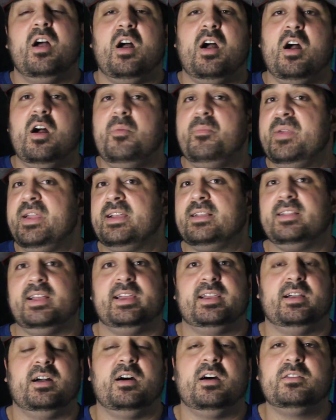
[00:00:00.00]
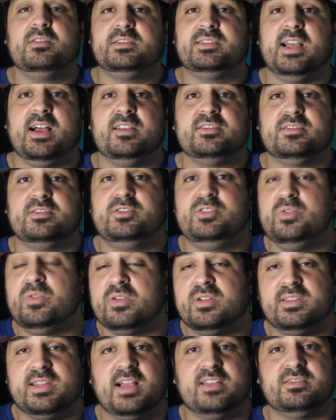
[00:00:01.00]
make like $100,000,
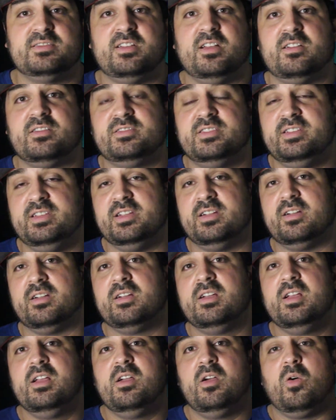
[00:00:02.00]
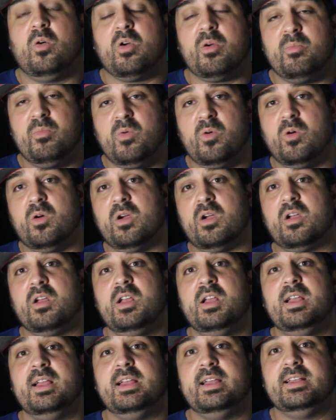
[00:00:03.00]
$200,000 a year or more,